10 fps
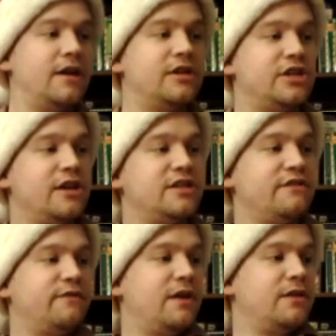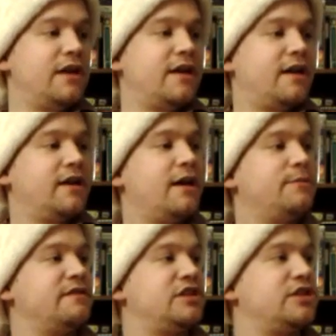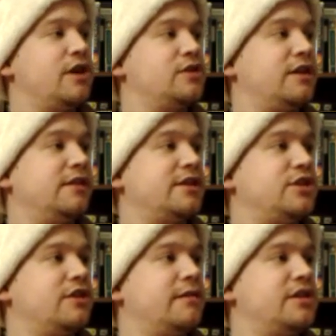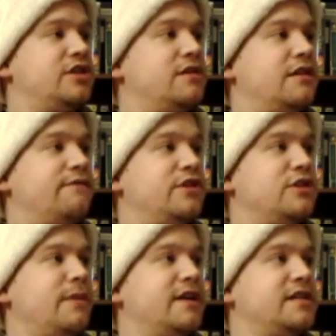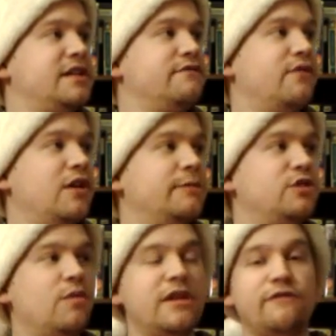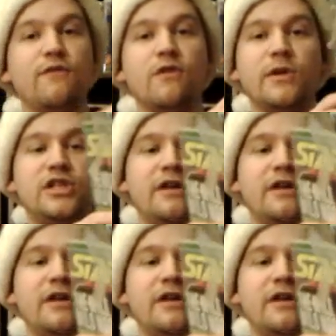And she also found a, a, copy of Star Trek Next Generation, the official magazine, volume 24, which I